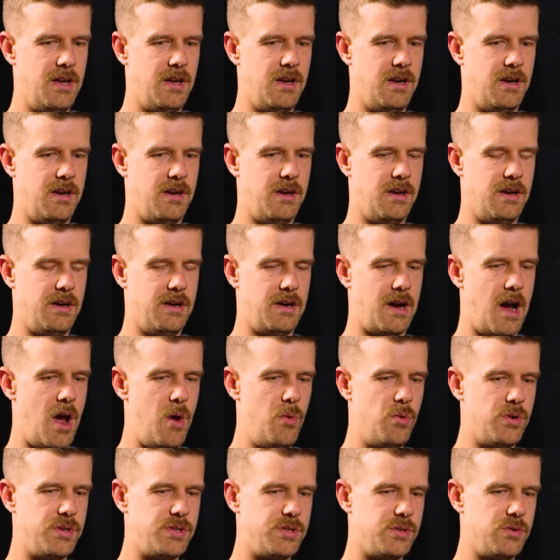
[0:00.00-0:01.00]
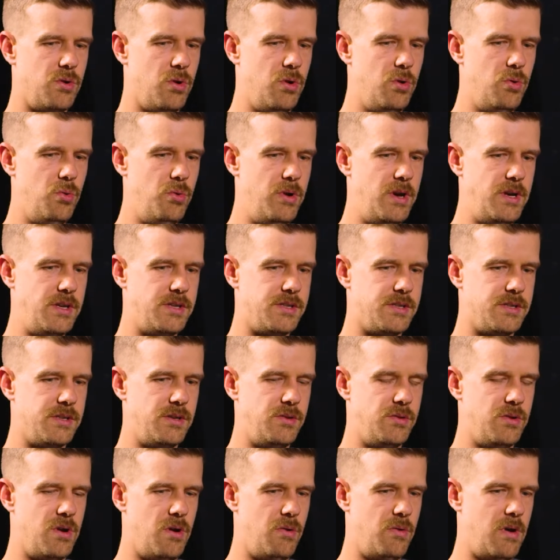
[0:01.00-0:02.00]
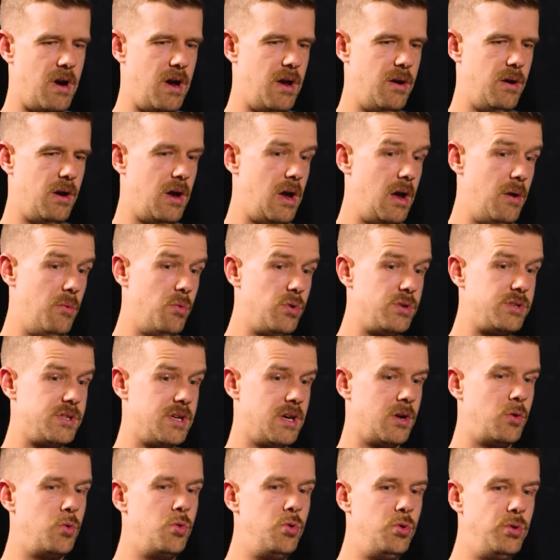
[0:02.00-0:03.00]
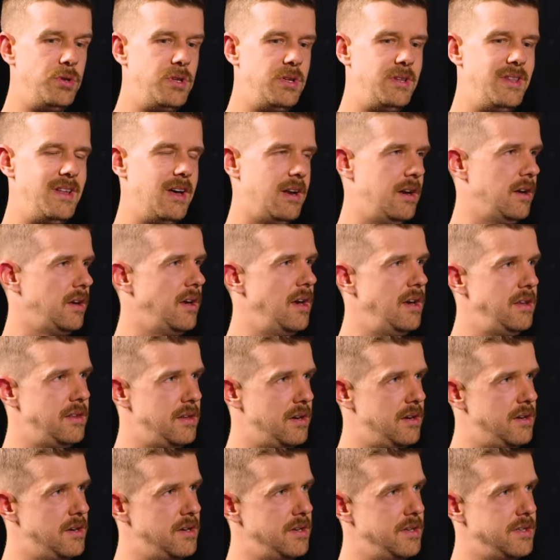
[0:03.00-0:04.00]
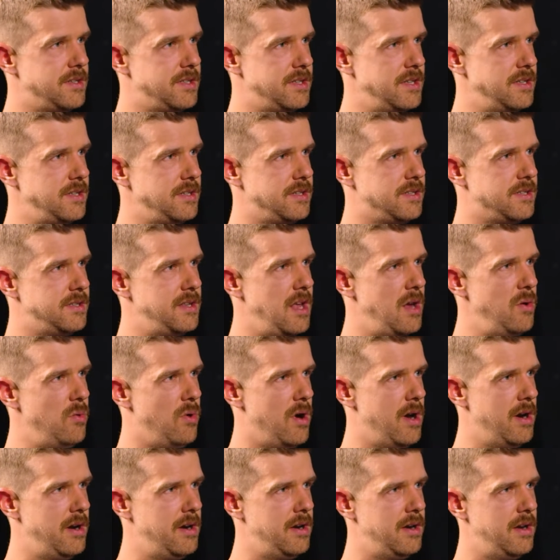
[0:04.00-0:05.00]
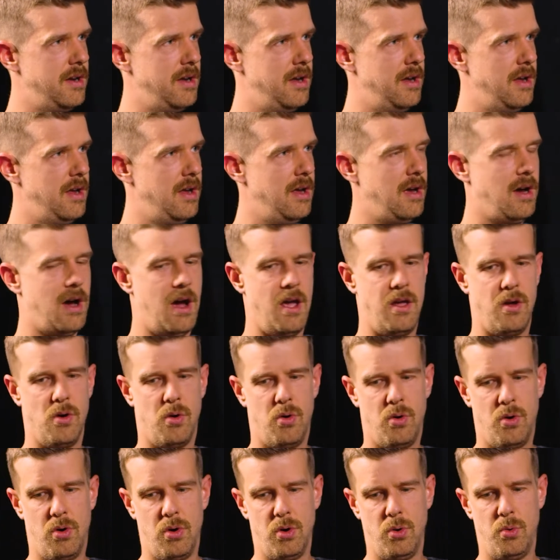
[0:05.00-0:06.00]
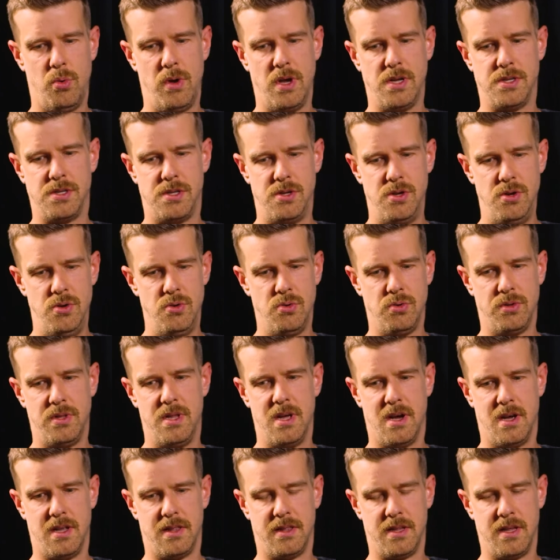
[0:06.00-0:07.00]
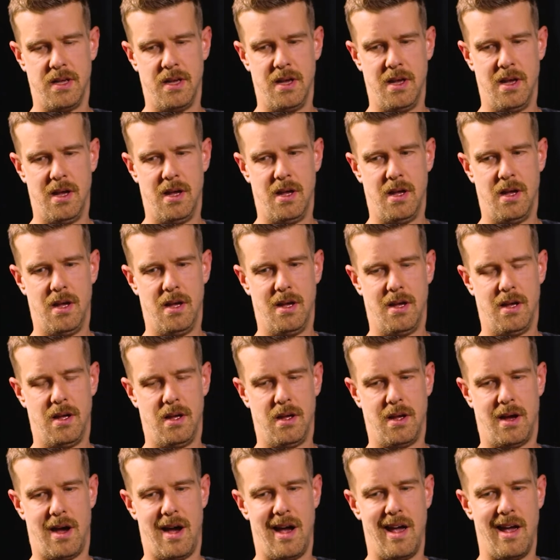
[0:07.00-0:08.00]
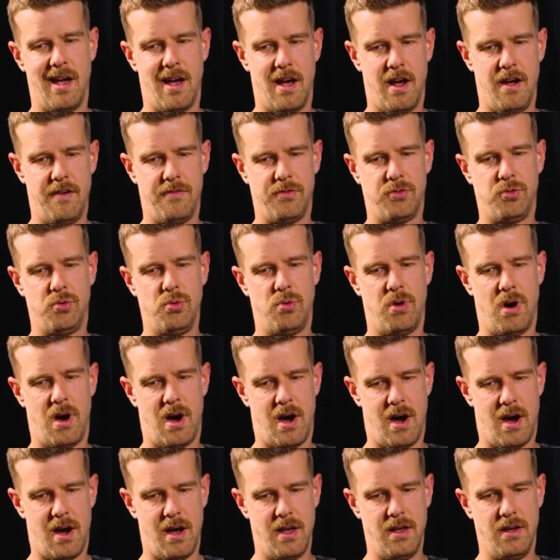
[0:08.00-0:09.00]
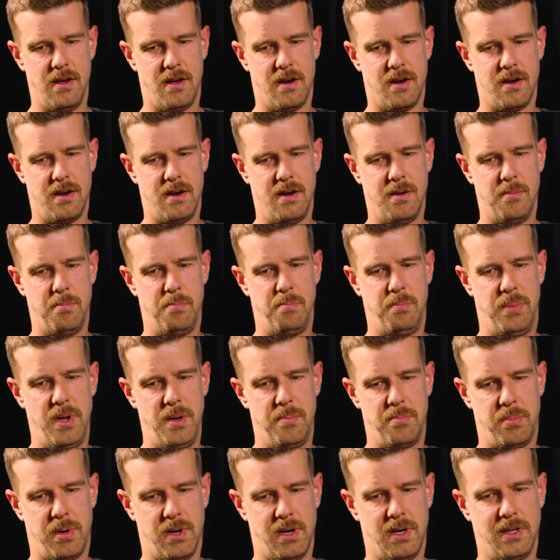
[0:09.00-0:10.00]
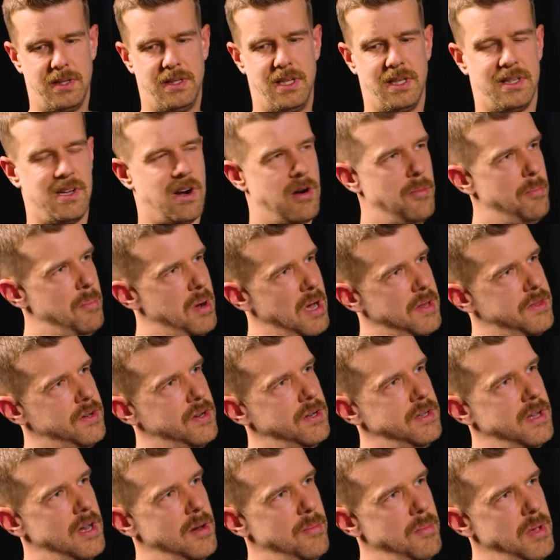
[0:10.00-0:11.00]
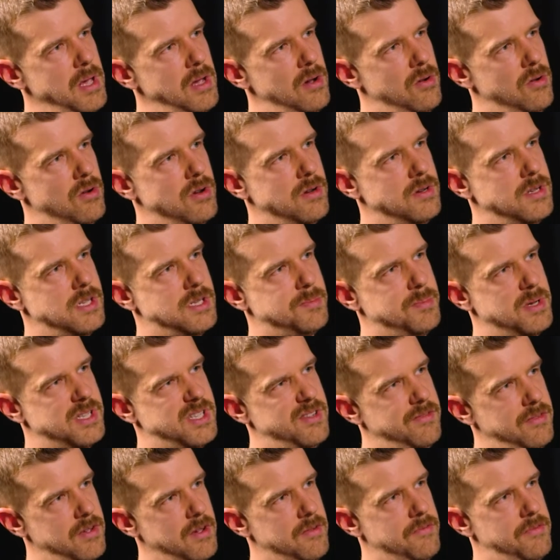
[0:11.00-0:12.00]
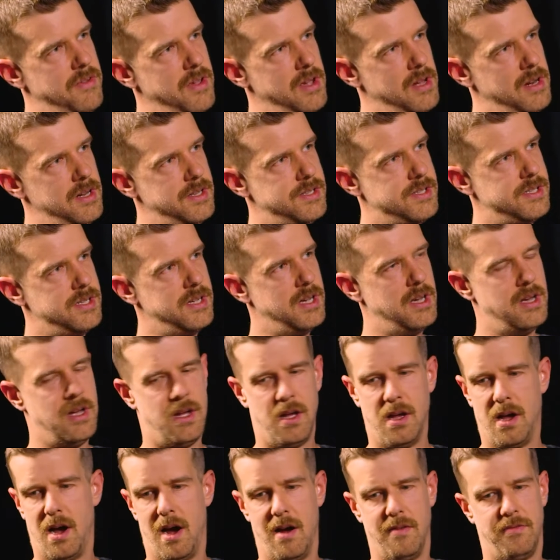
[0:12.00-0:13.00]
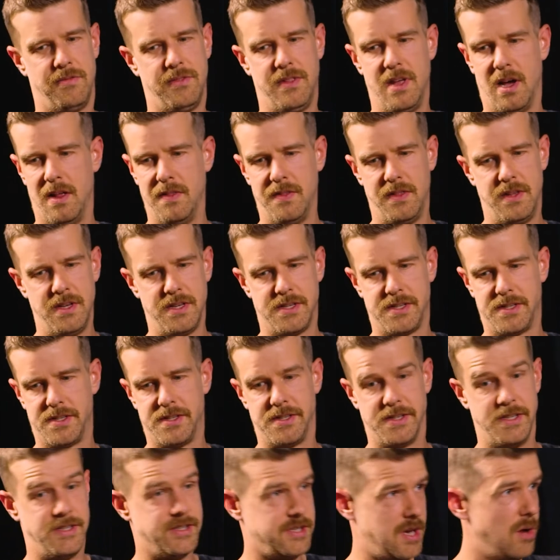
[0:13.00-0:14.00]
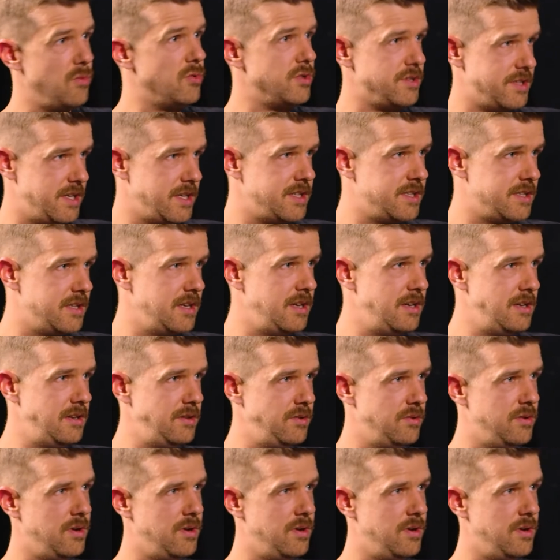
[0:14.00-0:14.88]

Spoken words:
I was always, I was a good delegator since day one. I always knew that I have to hire people that are better than me on specific fields. I've done this since I was 16,